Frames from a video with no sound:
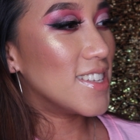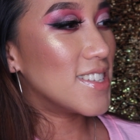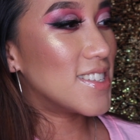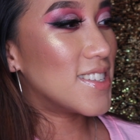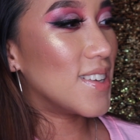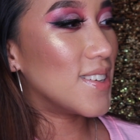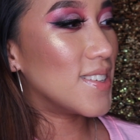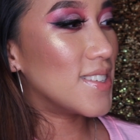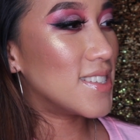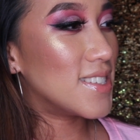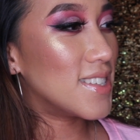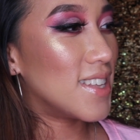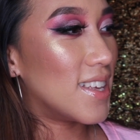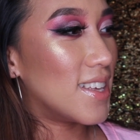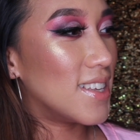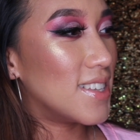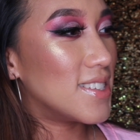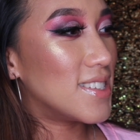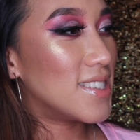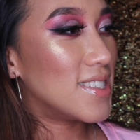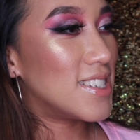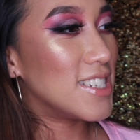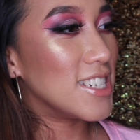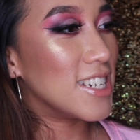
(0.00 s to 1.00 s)
So it
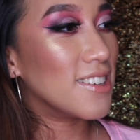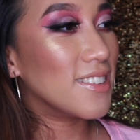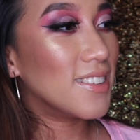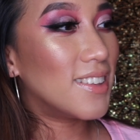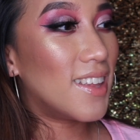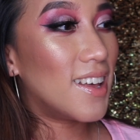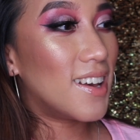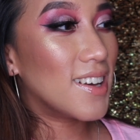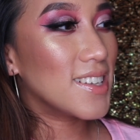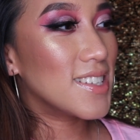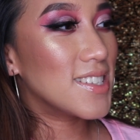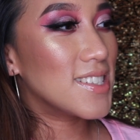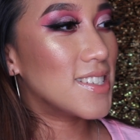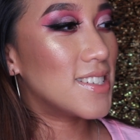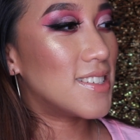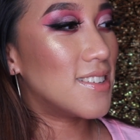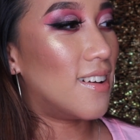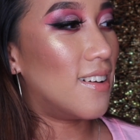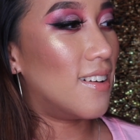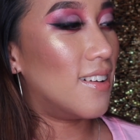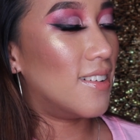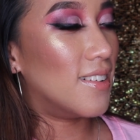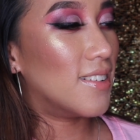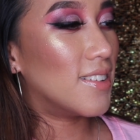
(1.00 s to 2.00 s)
says, Dear Luxe
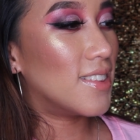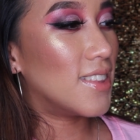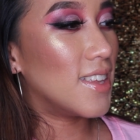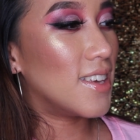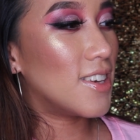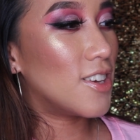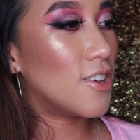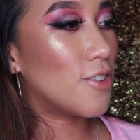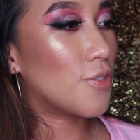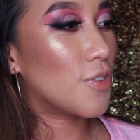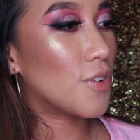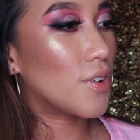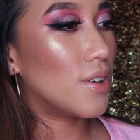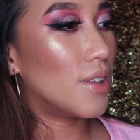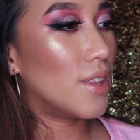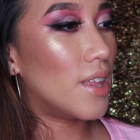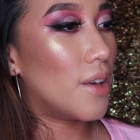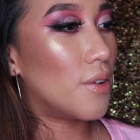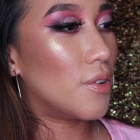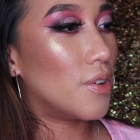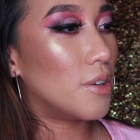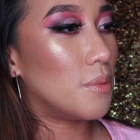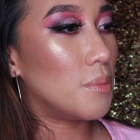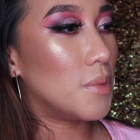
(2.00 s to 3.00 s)
doll, thank you for
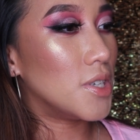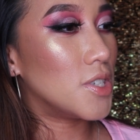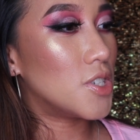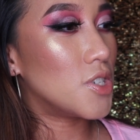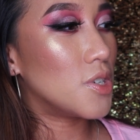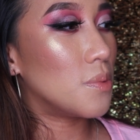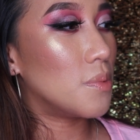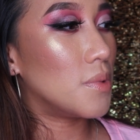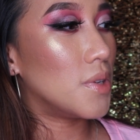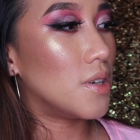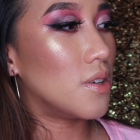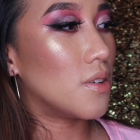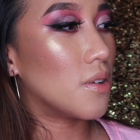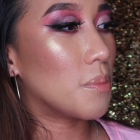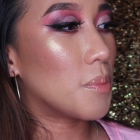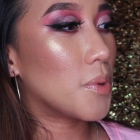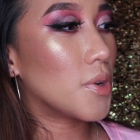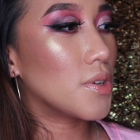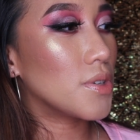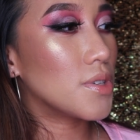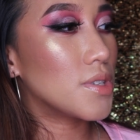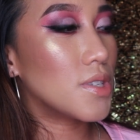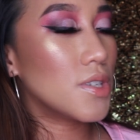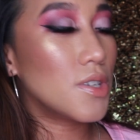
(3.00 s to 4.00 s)
allowing me to be your
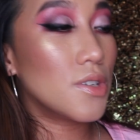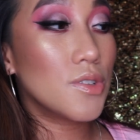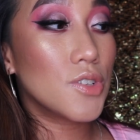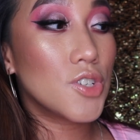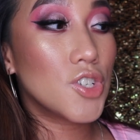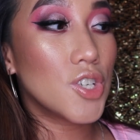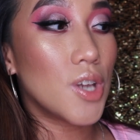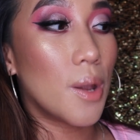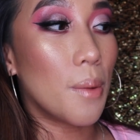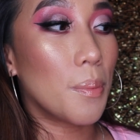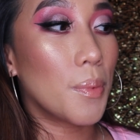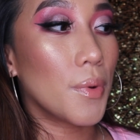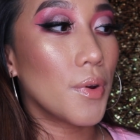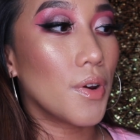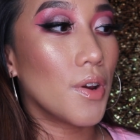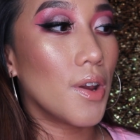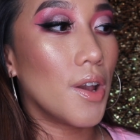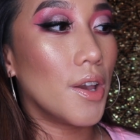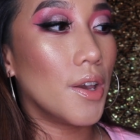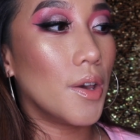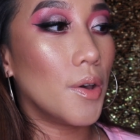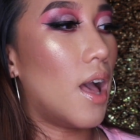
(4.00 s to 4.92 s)
personal shopper.